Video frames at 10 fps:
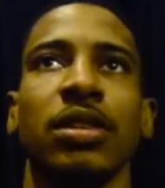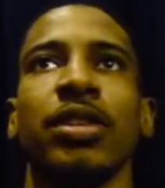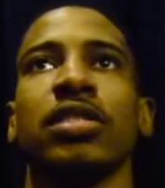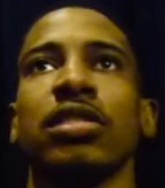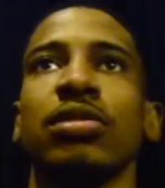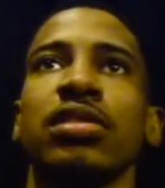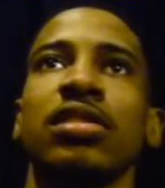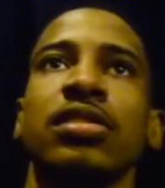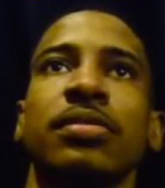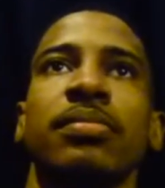No
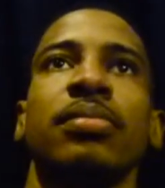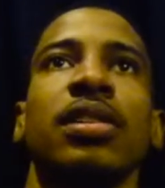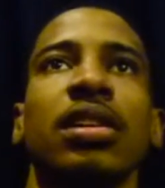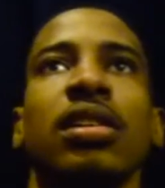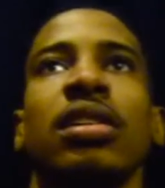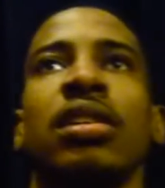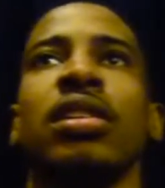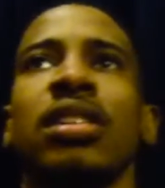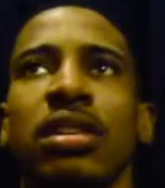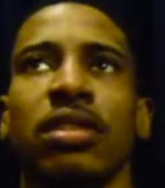excuses, but,
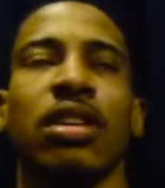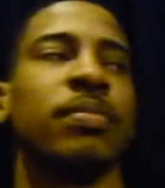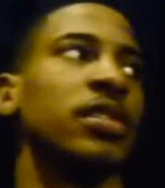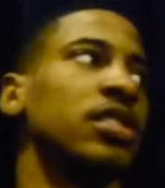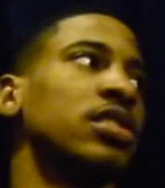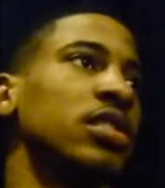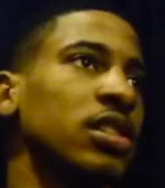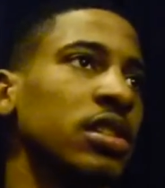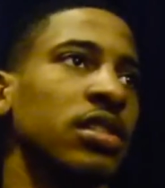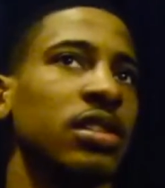you know, I'm pretty
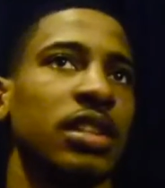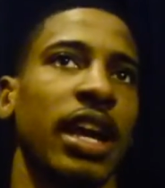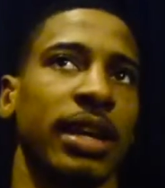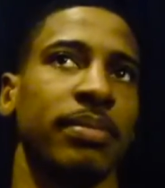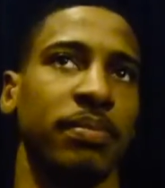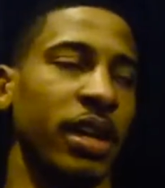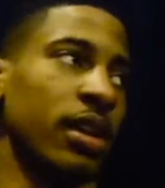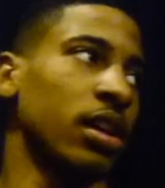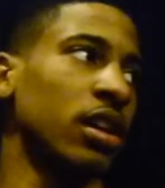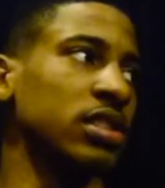sure we made
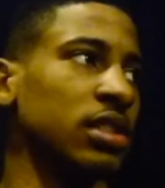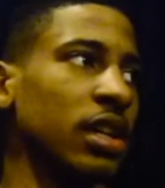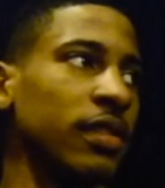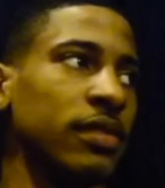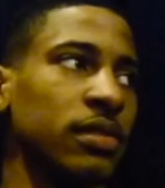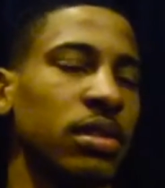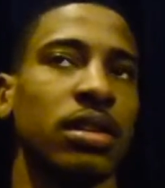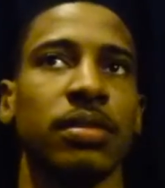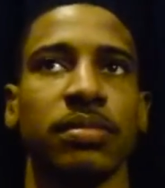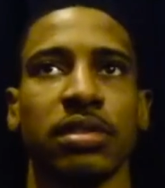a cost in that.
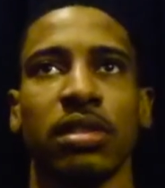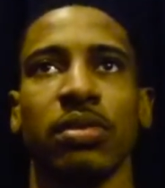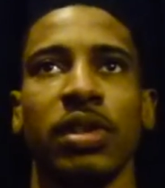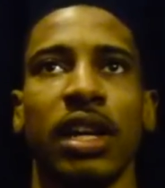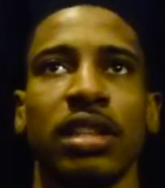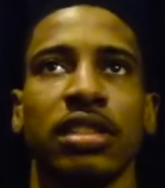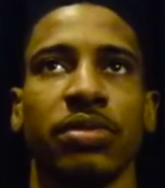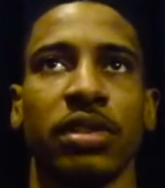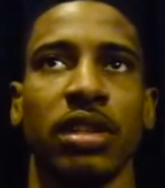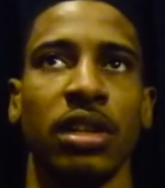So we have to
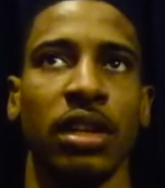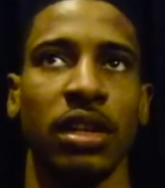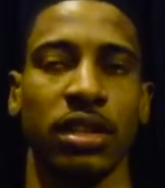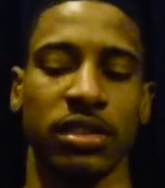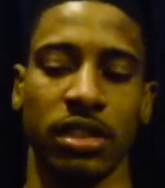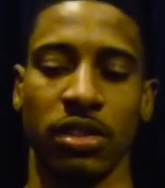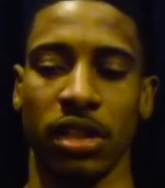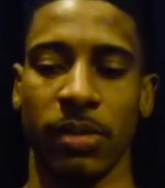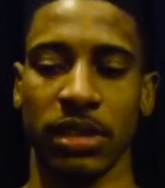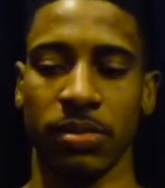really continue to
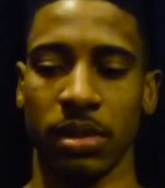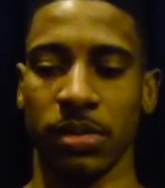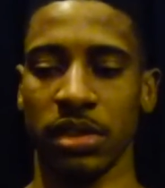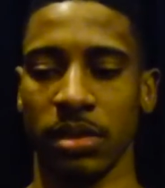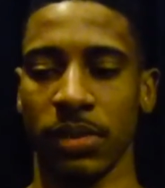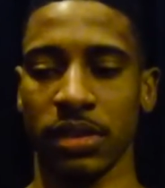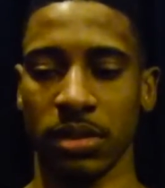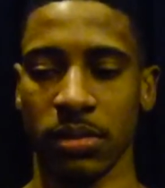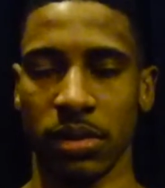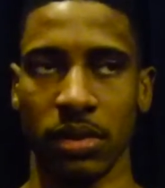get back to playing Michigan
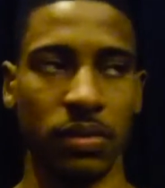basketball.